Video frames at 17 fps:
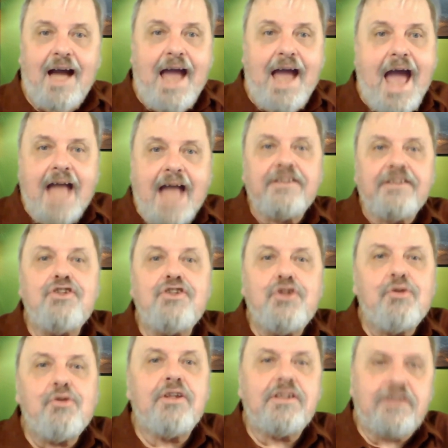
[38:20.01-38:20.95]
I had to
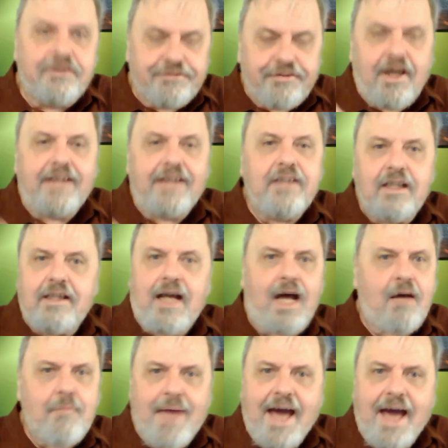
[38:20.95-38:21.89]
do it to find out
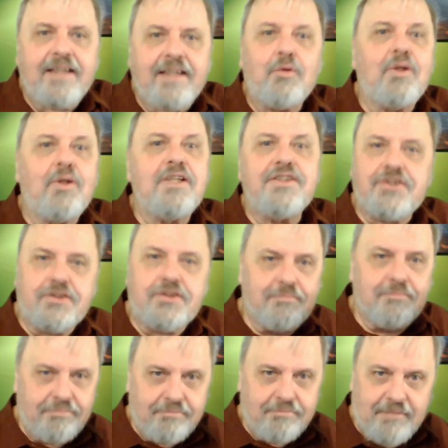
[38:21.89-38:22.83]
how bad it
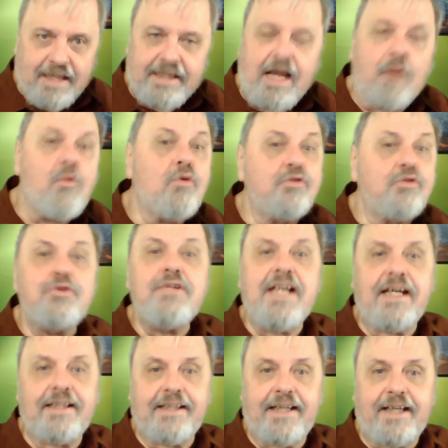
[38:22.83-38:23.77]
was, and I won't do
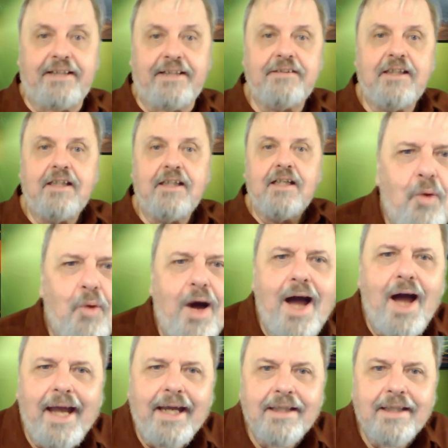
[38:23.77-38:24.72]
that again.
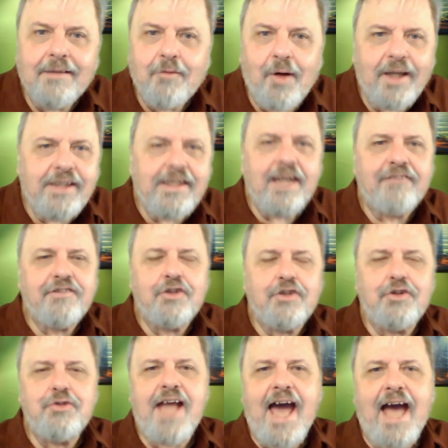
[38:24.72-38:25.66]
Why? Why do you have to
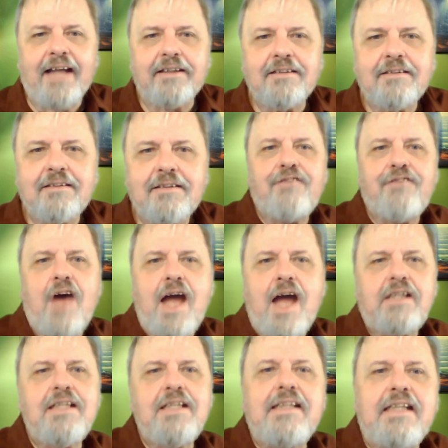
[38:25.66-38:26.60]
do that? If
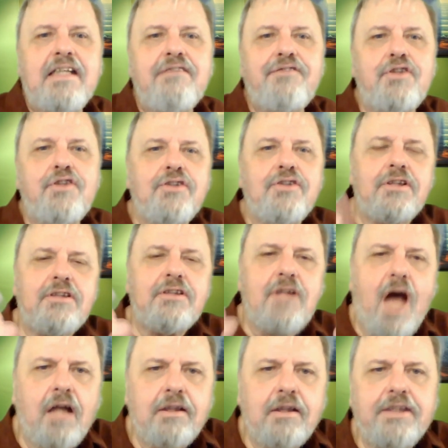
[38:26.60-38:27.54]
I can give you the
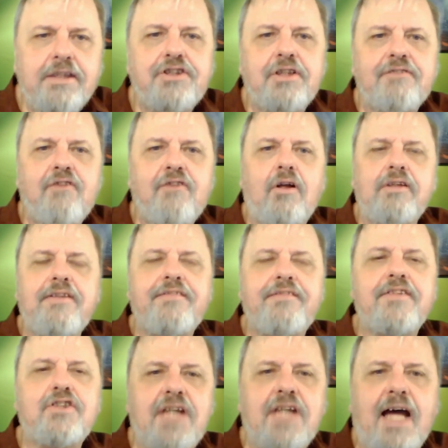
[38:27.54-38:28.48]
knowledge hmm. of all
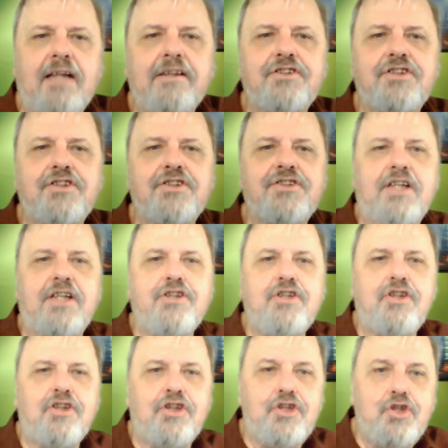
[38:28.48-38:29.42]
of the challenges
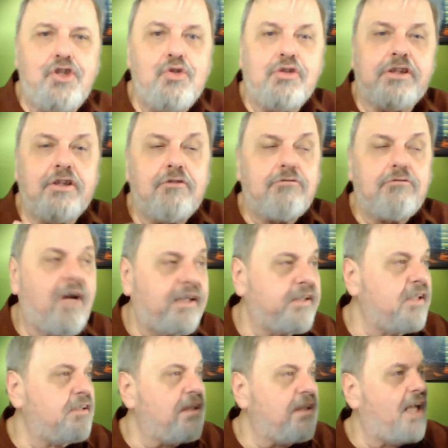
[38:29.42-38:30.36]
and you could
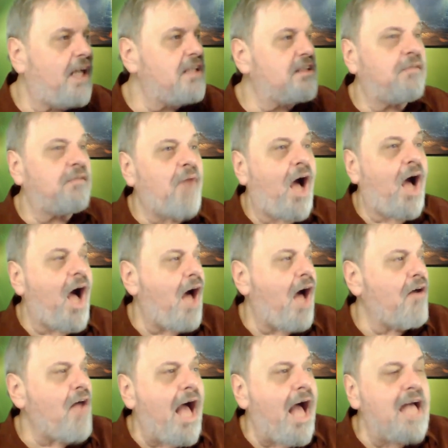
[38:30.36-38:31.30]
recognize them
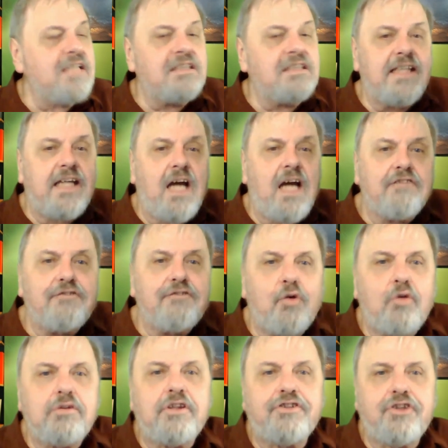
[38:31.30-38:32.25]
uh, as they
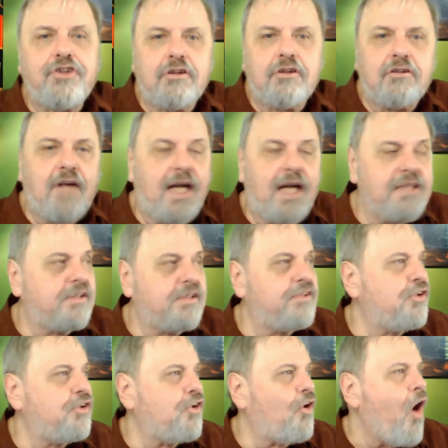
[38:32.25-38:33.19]
unfold on your
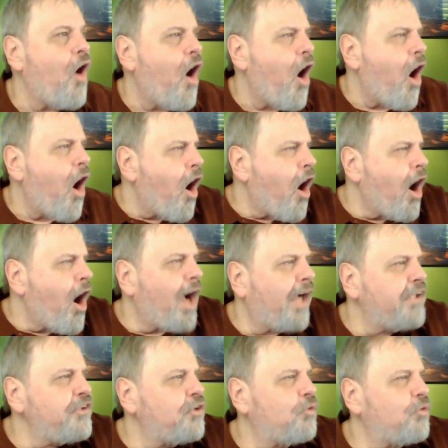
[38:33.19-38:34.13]
horizon, you go, oh,
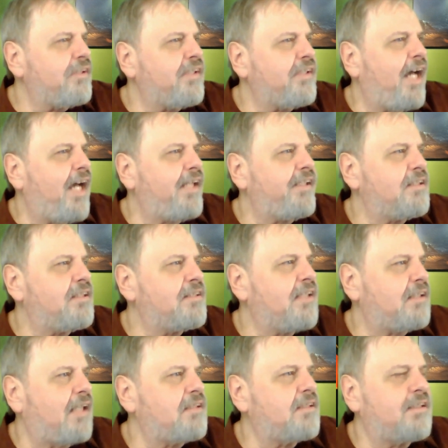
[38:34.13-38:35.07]
I know what that is.
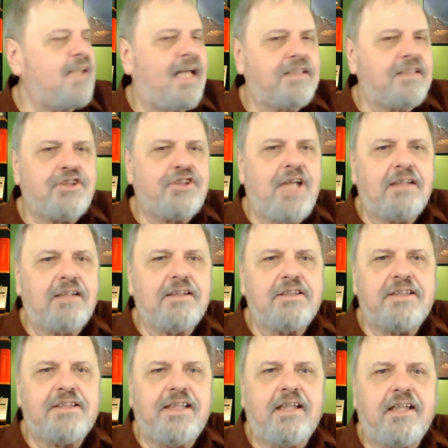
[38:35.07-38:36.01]
That's that
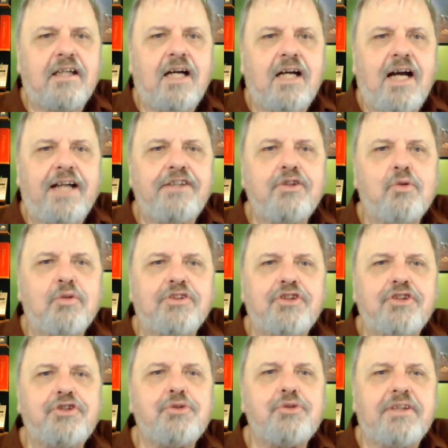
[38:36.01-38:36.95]
challenge there. I know
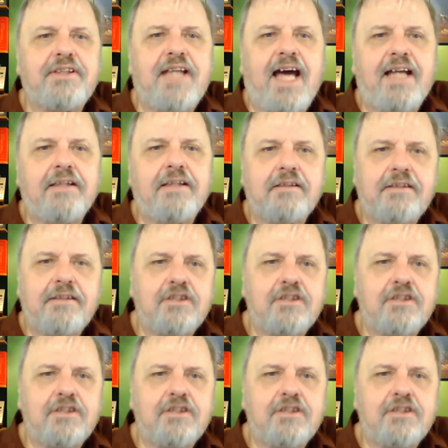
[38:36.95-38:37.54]
what to do with that.